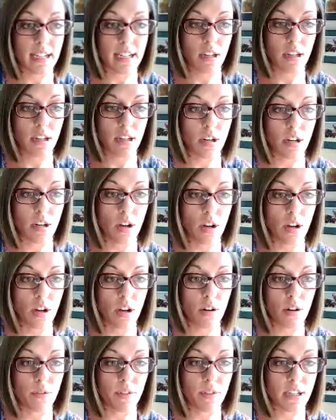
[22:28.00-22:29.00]

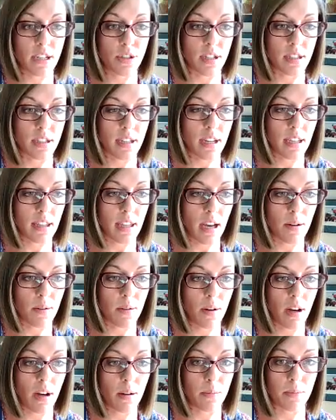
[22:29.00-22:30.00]
notifications. I think that
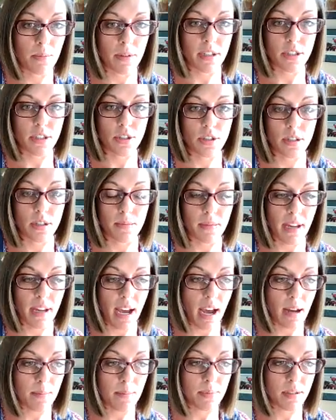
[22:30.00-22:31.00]
will help bridge some
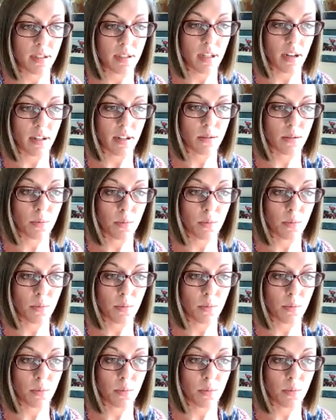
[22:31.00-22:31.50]
gaps there as